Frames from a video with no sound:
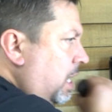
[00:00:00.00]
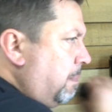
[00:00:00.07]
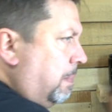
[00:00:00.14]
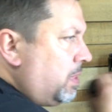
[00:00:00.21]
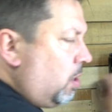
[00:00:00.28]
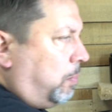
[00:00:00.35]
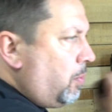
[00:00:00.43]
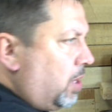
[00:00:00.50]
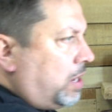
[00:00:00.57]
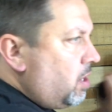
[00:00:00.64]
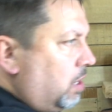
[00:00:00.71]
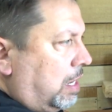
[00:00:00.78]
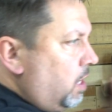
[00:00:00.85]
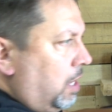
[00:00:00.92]
up in there pretty
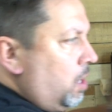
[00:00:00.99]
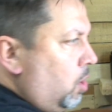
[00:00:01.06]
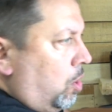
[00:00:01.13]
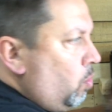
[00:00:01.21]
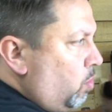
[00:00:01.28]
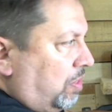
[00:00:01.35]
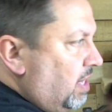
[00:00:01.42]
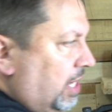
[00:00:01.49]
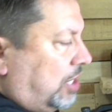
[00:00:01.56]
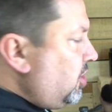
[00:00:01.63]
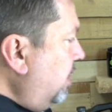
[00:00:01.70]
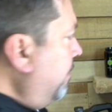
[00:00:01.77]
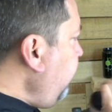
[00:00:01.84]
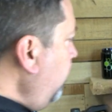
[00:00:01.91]
good with
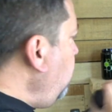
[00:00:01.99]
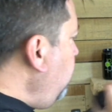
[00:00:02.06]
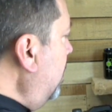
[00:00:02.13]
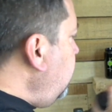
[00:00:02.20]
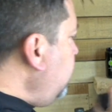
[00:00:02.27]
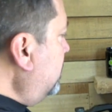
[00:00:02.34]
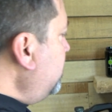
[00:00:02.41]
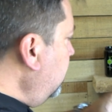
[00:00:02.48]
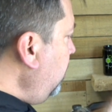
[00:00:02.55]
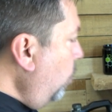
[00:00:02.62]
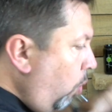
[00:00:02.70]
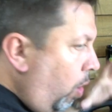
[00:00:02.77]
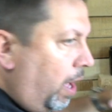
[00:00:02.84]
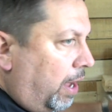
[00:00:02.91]
each different one so the
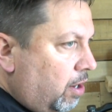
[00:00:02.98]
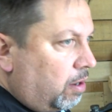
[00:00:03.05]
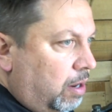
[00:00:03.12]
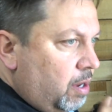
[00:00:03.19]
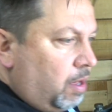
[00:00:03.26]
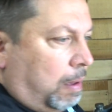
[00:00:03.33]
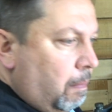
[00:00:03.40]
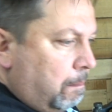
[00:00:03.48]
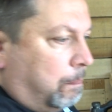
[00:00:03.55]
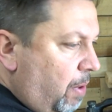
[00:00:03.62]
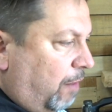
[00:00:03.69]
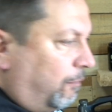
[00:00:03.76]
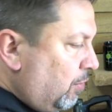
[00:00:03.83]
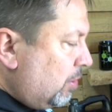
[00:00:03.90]
water
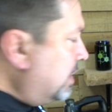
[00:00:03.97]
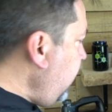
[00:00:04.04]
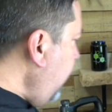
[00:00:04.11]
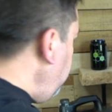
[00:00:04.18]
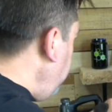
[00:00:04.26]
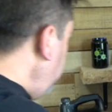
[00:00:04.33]
buffers that